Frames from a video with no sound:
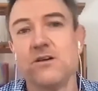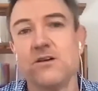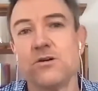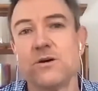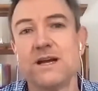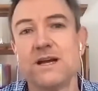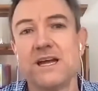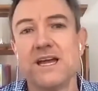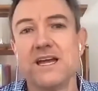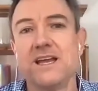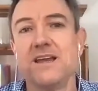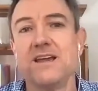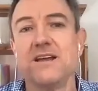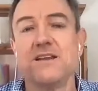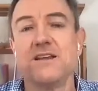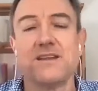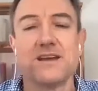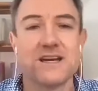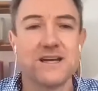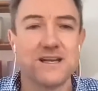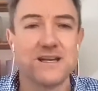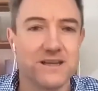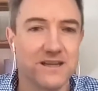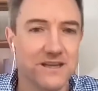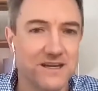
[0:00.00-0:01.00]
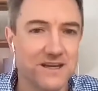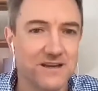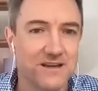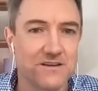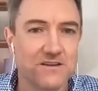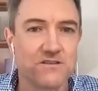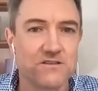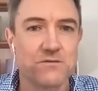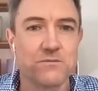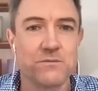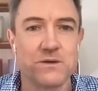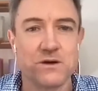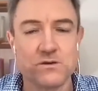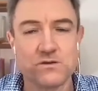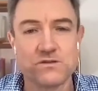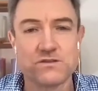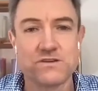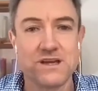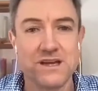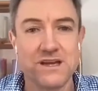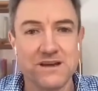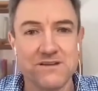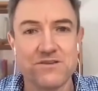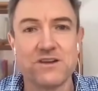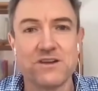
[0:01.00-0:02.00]
You're eating the cleanest,
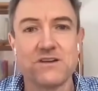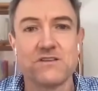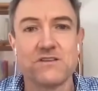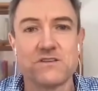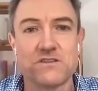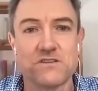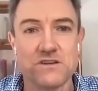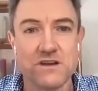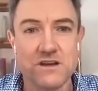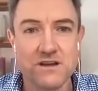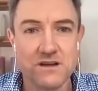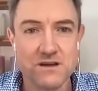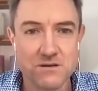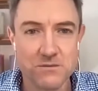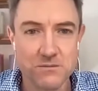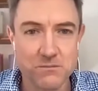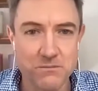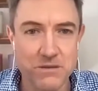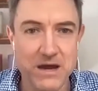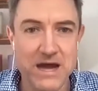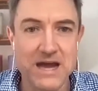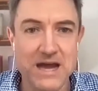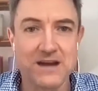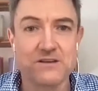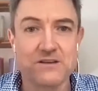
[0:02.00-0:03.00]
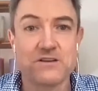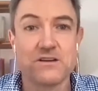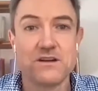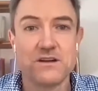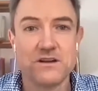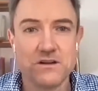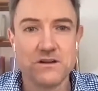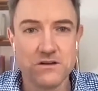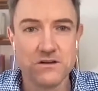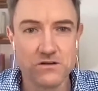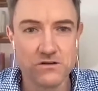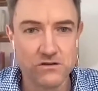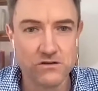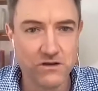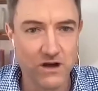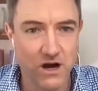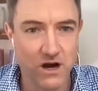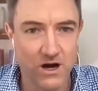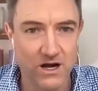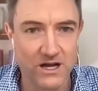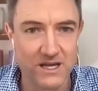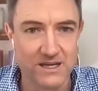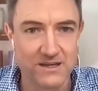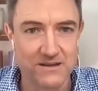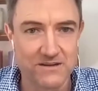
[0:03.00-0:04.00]
most evidence-backed
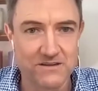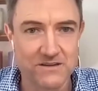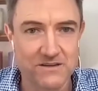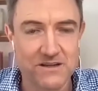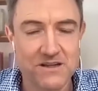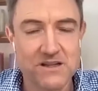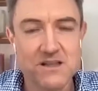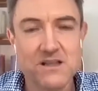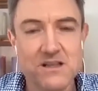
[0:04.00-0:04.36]
diet.